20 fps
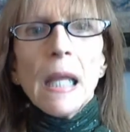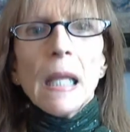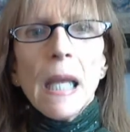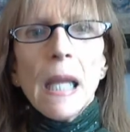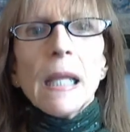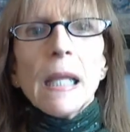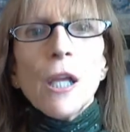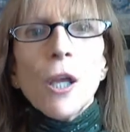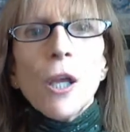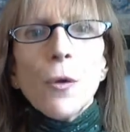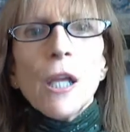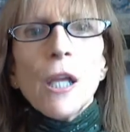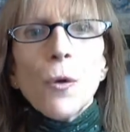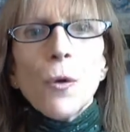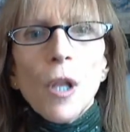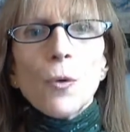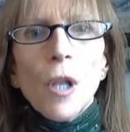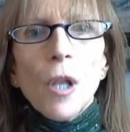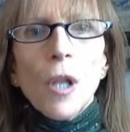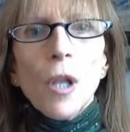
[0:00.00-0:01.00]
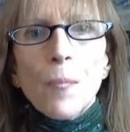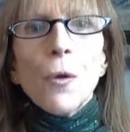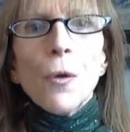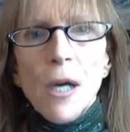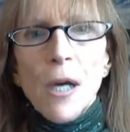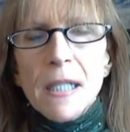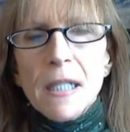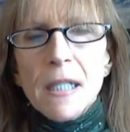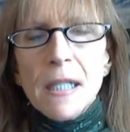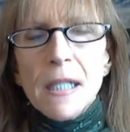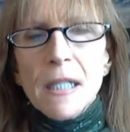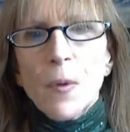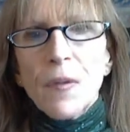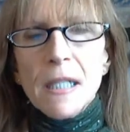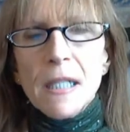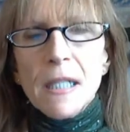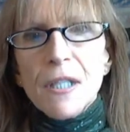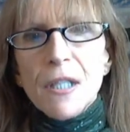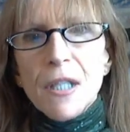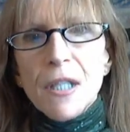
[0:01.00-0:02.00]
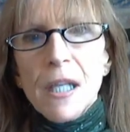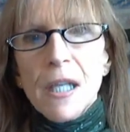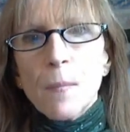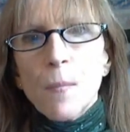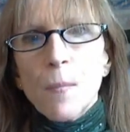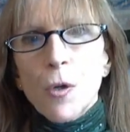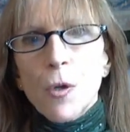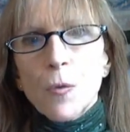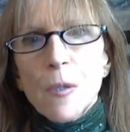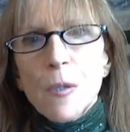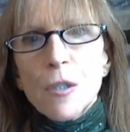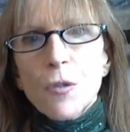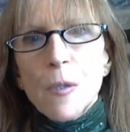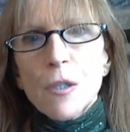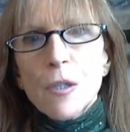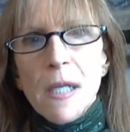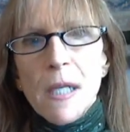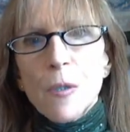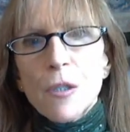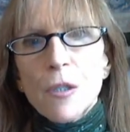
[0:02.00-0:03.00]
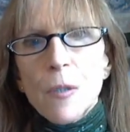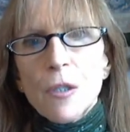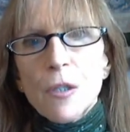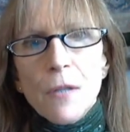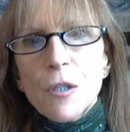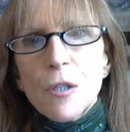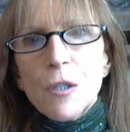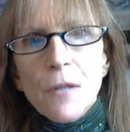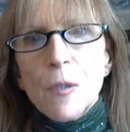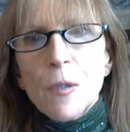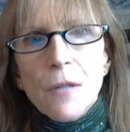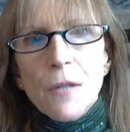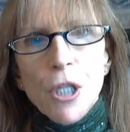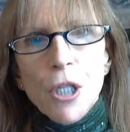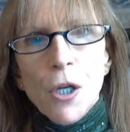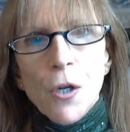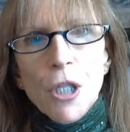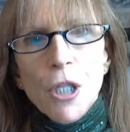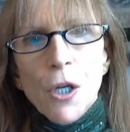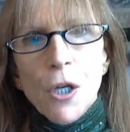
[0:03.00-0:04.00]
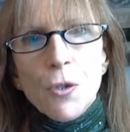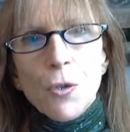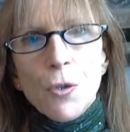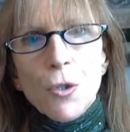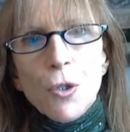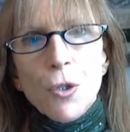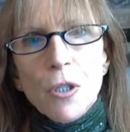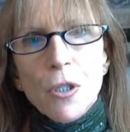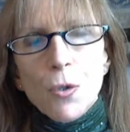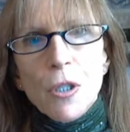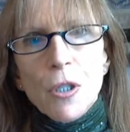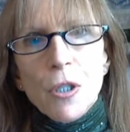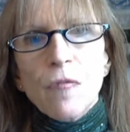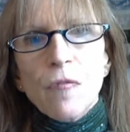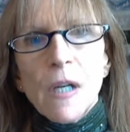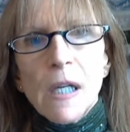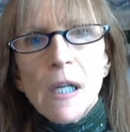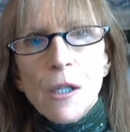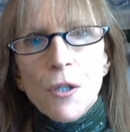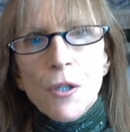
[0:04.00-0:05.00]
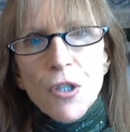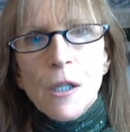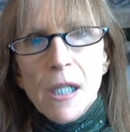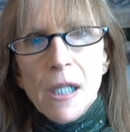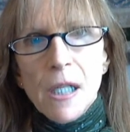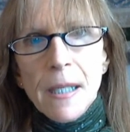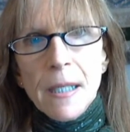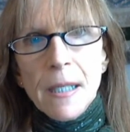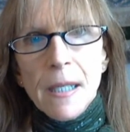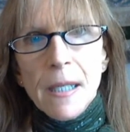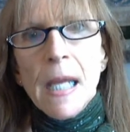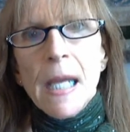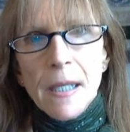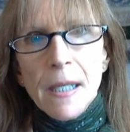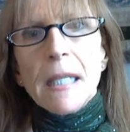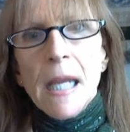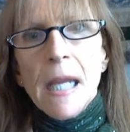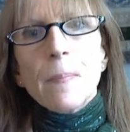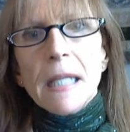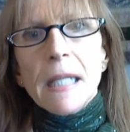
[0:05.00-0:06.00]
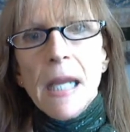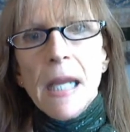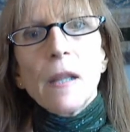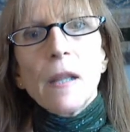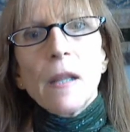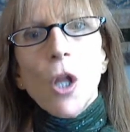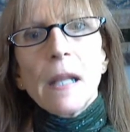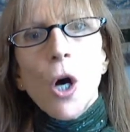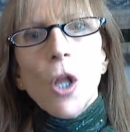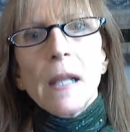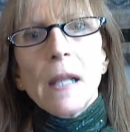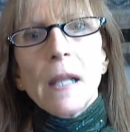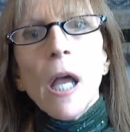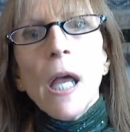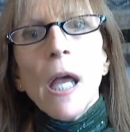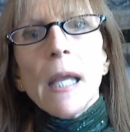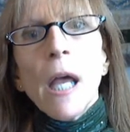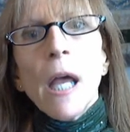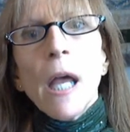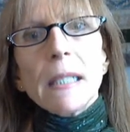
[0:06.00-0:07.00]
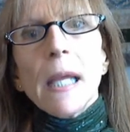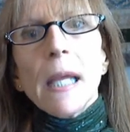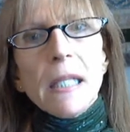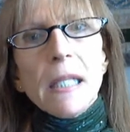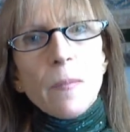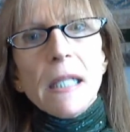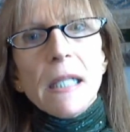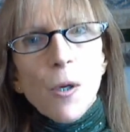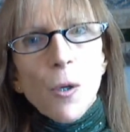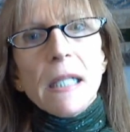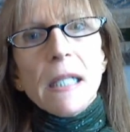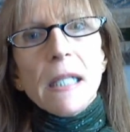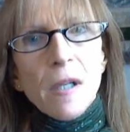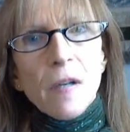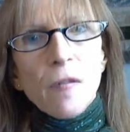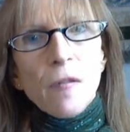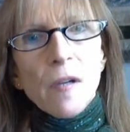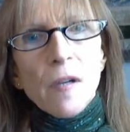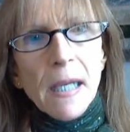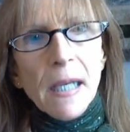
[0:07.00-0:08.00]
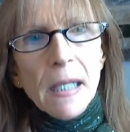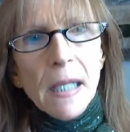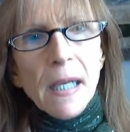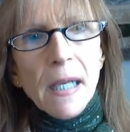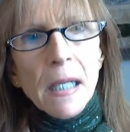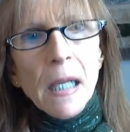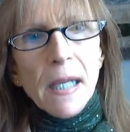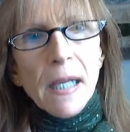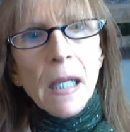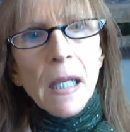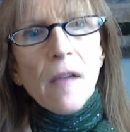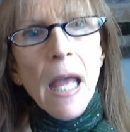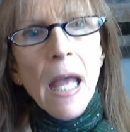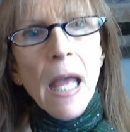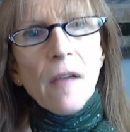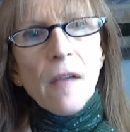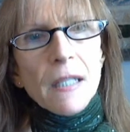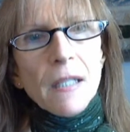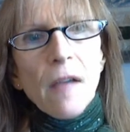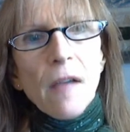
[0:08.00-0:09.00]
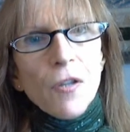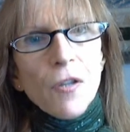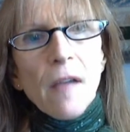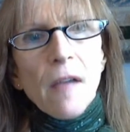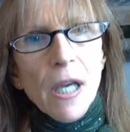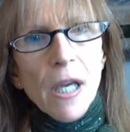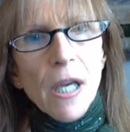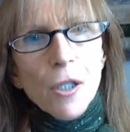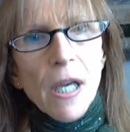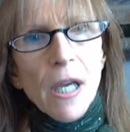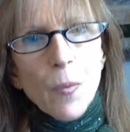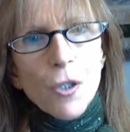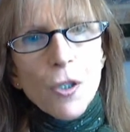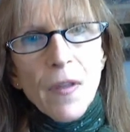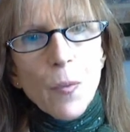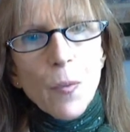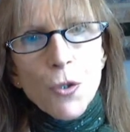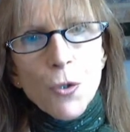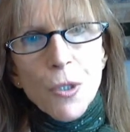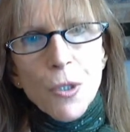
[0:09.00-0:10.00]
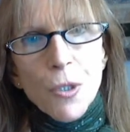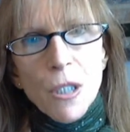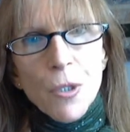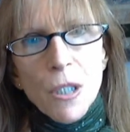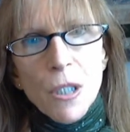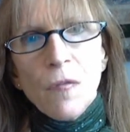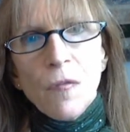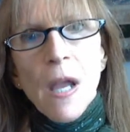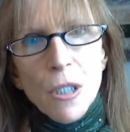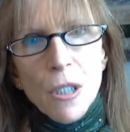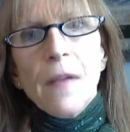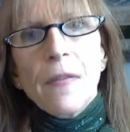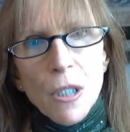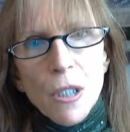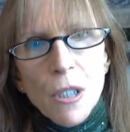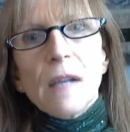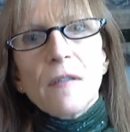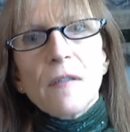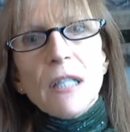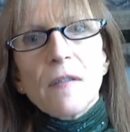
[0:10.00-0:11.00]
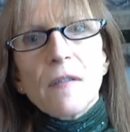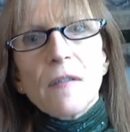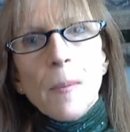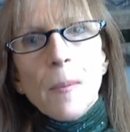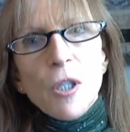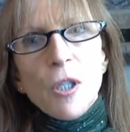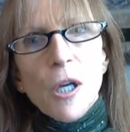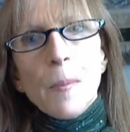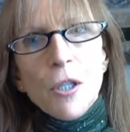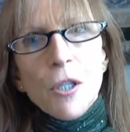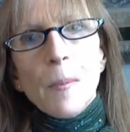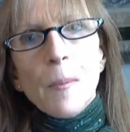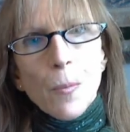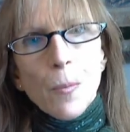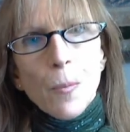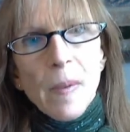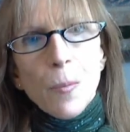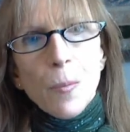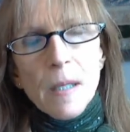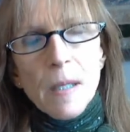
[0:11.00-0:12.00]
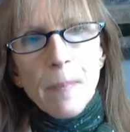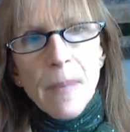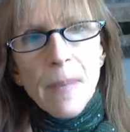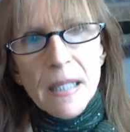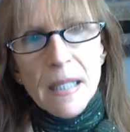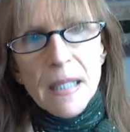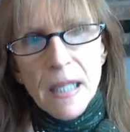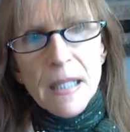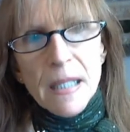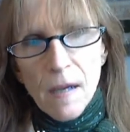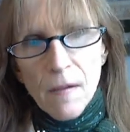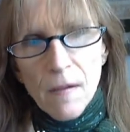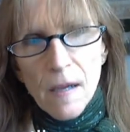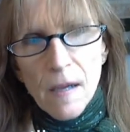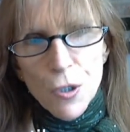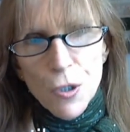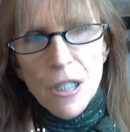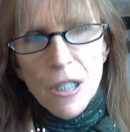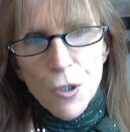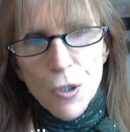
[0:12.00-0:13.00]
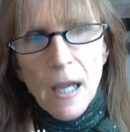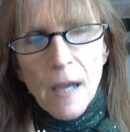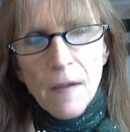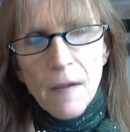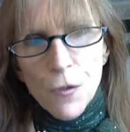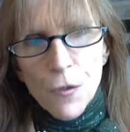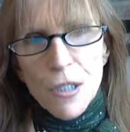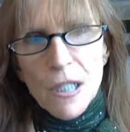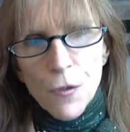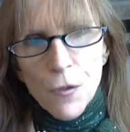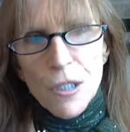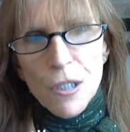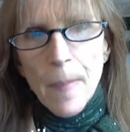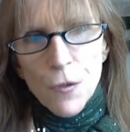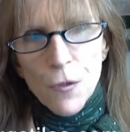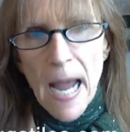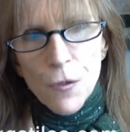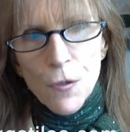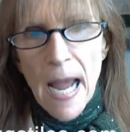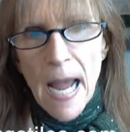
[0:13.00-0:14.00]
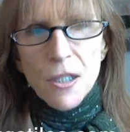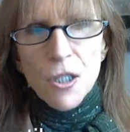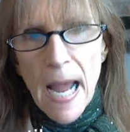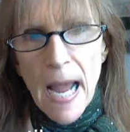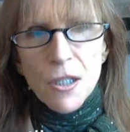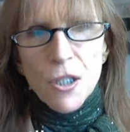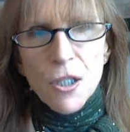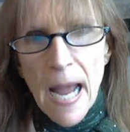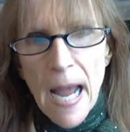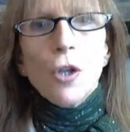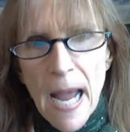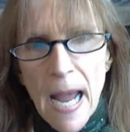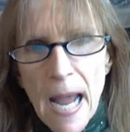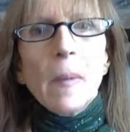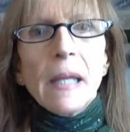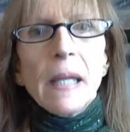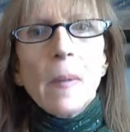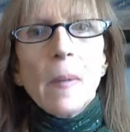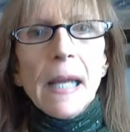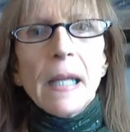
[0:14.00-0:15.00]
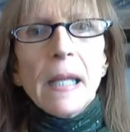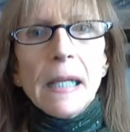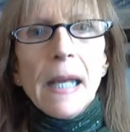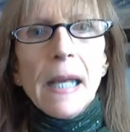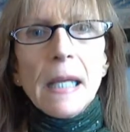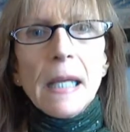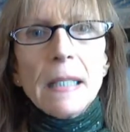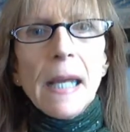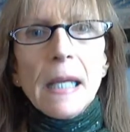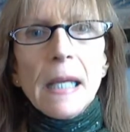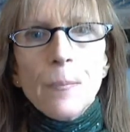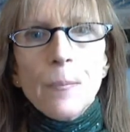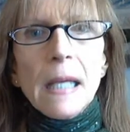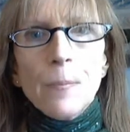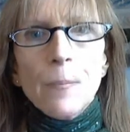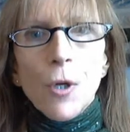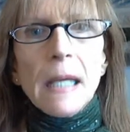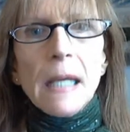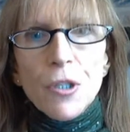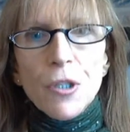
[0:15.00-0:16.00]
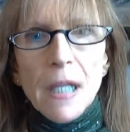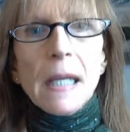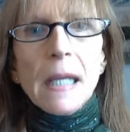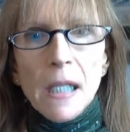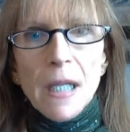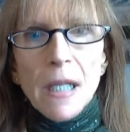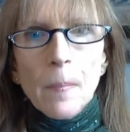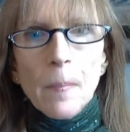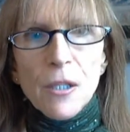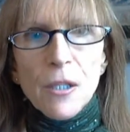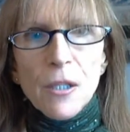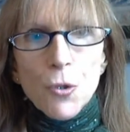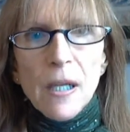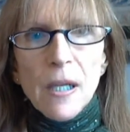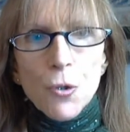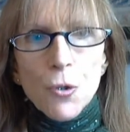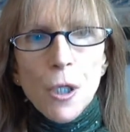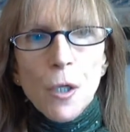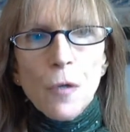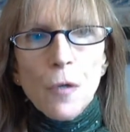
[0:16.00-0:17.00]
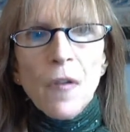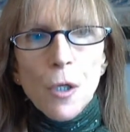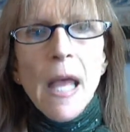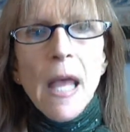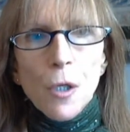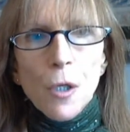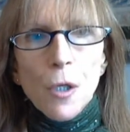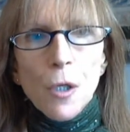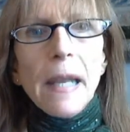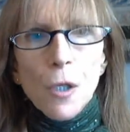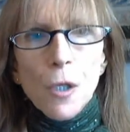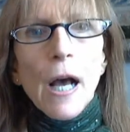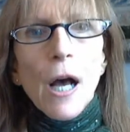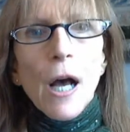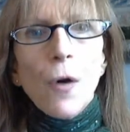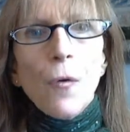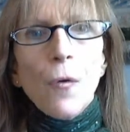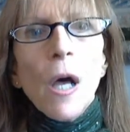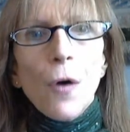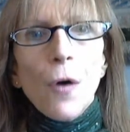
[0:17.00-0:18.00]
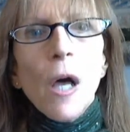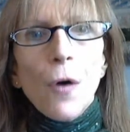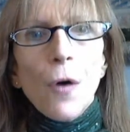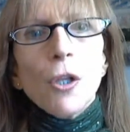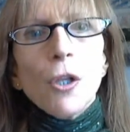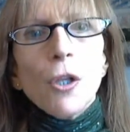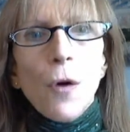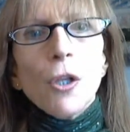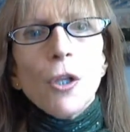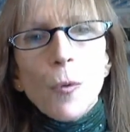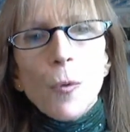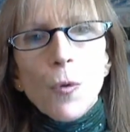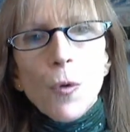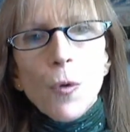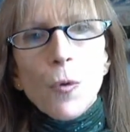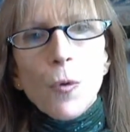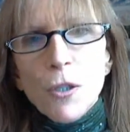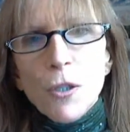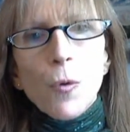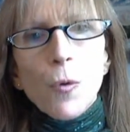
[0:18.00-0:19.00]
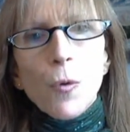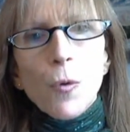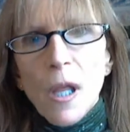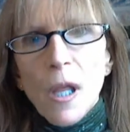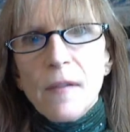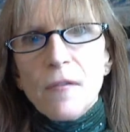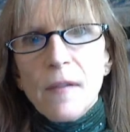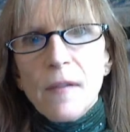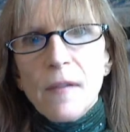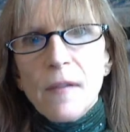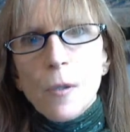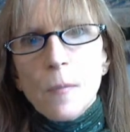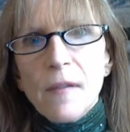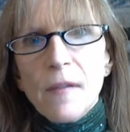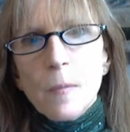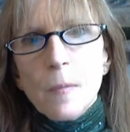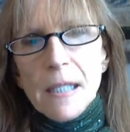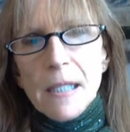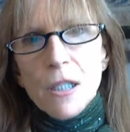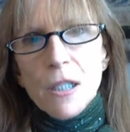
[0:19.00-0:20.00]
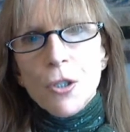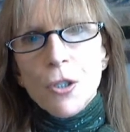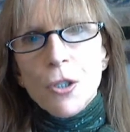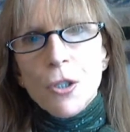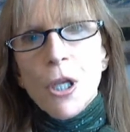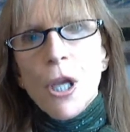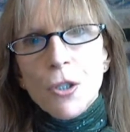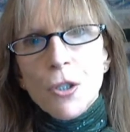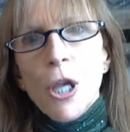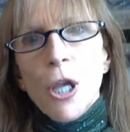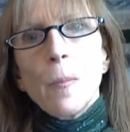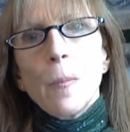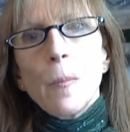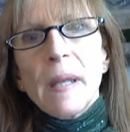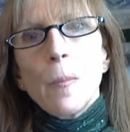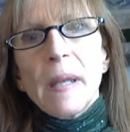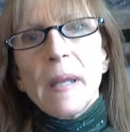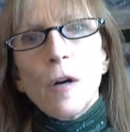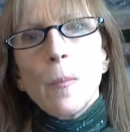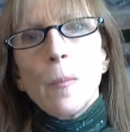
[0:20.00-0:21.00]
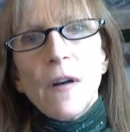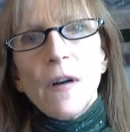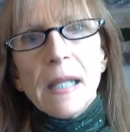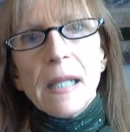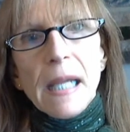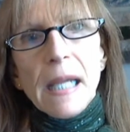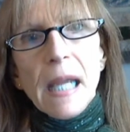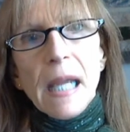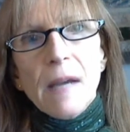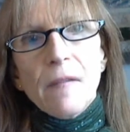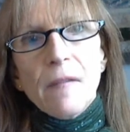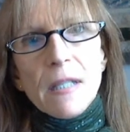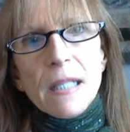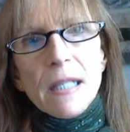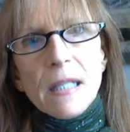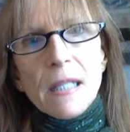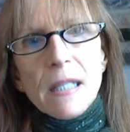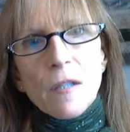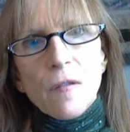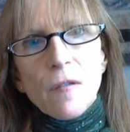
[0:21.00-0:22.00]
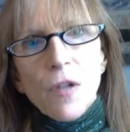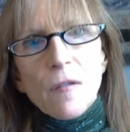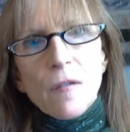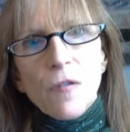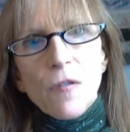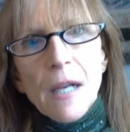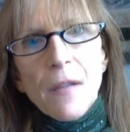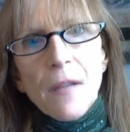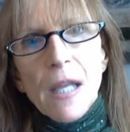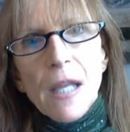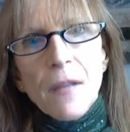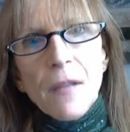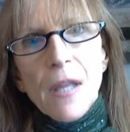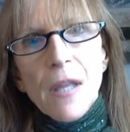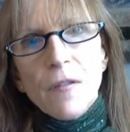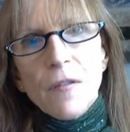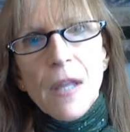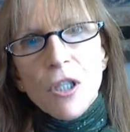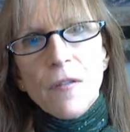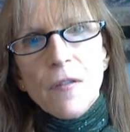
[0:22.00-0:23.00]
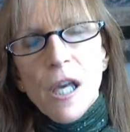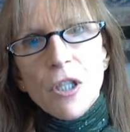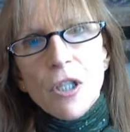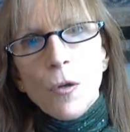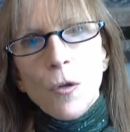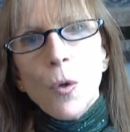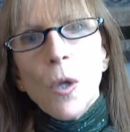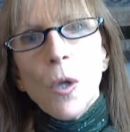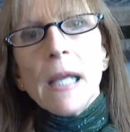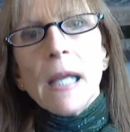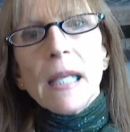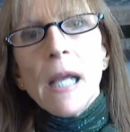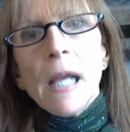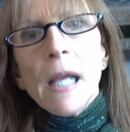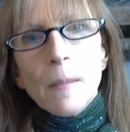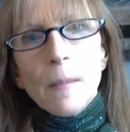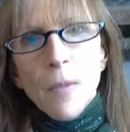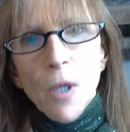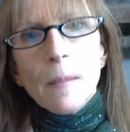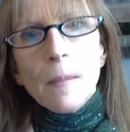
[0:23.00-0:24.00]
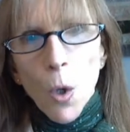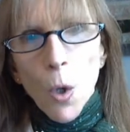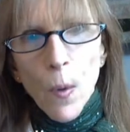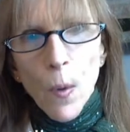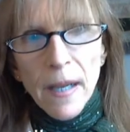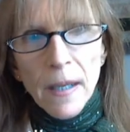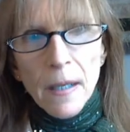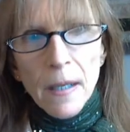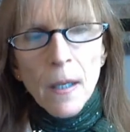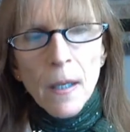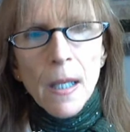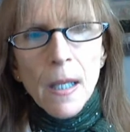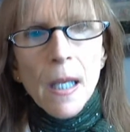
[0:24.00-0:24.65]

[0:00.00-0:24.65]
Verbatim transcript: Leo, your life brightens with the Sun and Mercury's transit through Sagittarius, your sister fire sign. It's been a long, intense period of reckoning and facing the shadows within yourself that have sabotaged your ba- best efforts, efforts in the past. You've been gaining a deeper understanding about yourself and how you've cr- created your life circumstances. You may now finally have a sense of light at the end of the tunnel. Keep going.